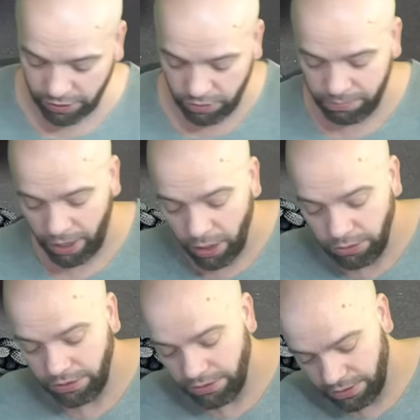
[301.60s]
your
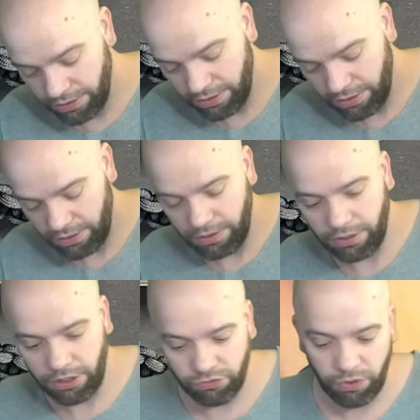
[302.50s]
opponent
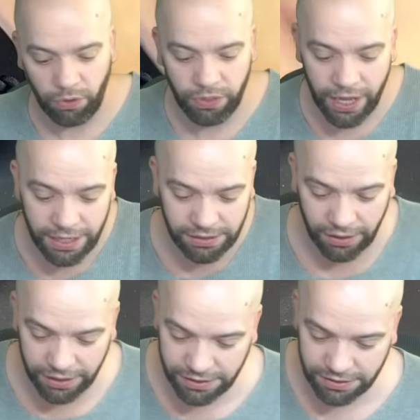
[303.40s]
can roll their
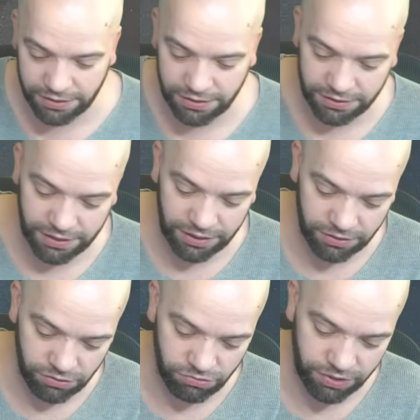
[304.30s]
dice and say,
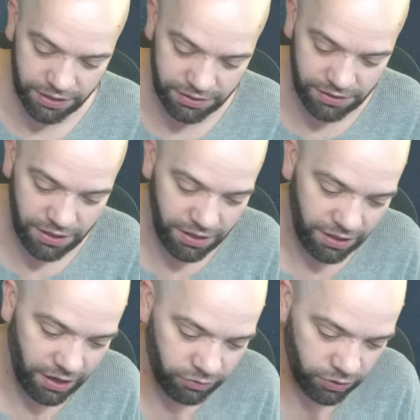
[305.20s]
great,
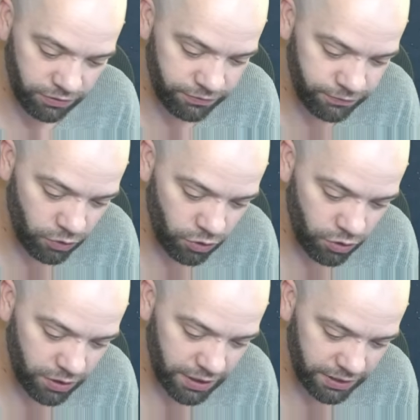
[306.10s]
I've got a
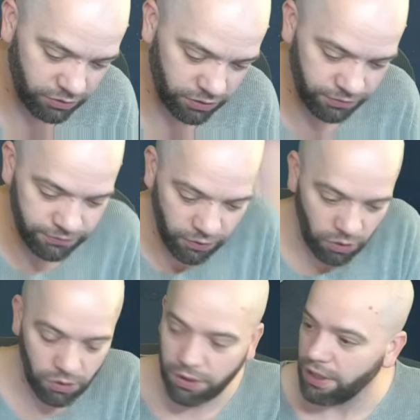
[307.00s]
4, I've got a
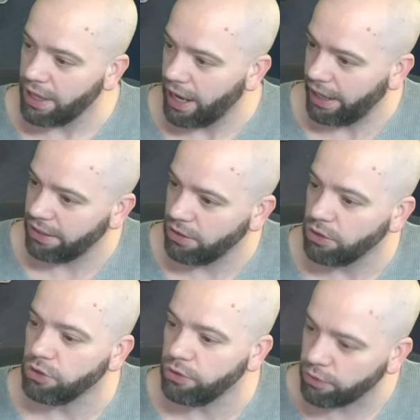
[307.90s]
4, and
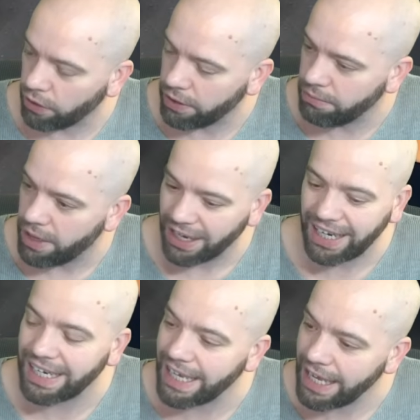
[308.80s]
you've got them
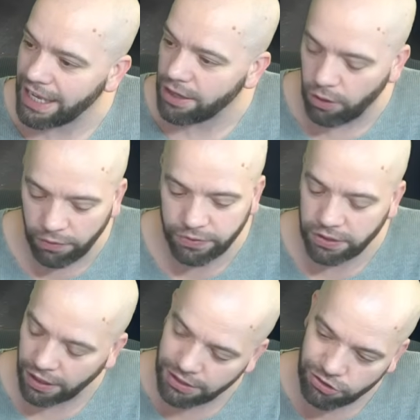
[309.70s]
clear of the
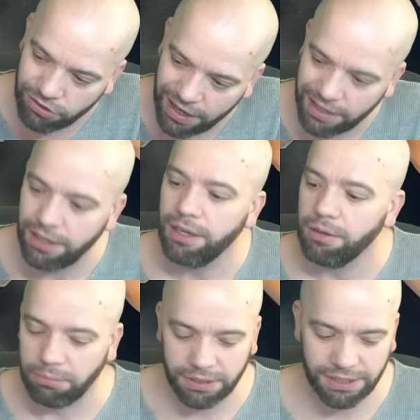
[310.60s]
dice tray,
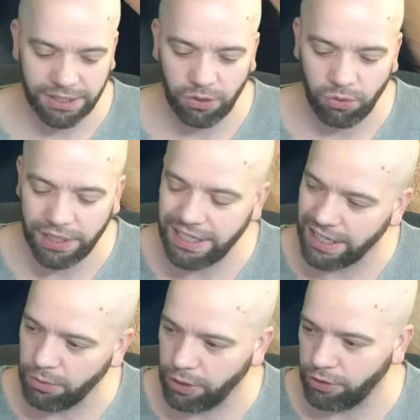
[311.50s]
but still
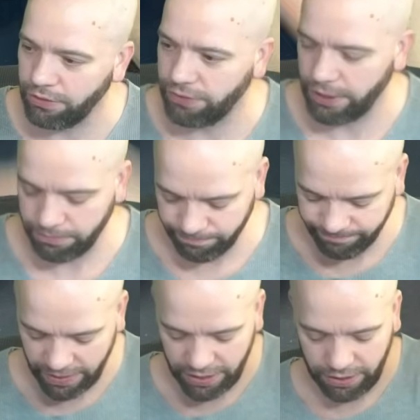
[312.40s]
easily where you can see.
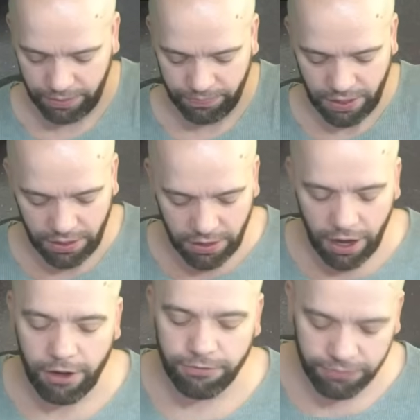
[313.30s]
There you go.
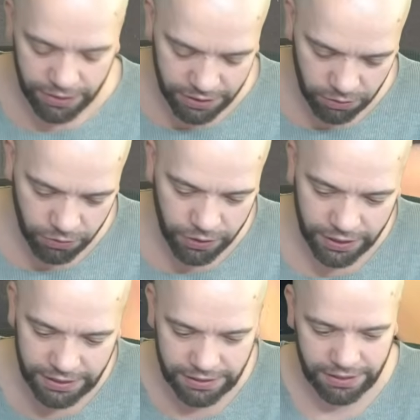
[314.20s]
A fun little thing
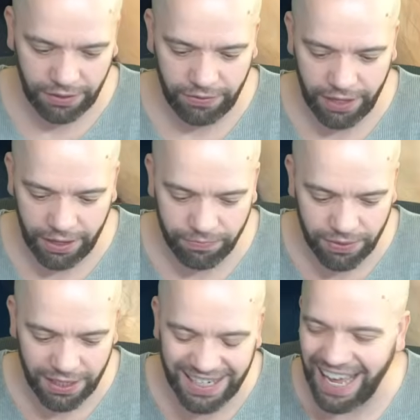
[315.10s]
he's done there.
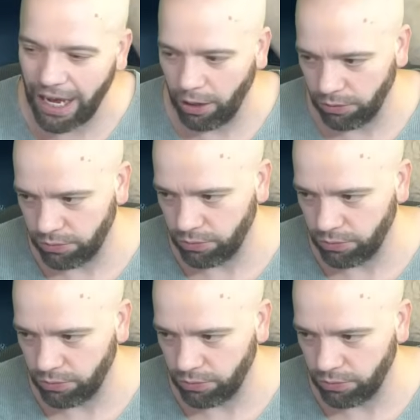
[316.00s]
Now,